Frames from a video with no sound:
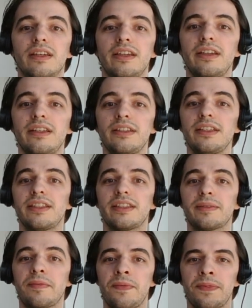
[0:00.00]
And
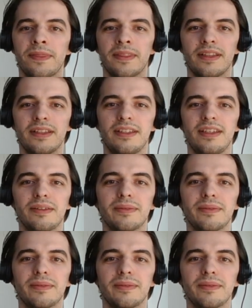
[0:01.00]
yeah, that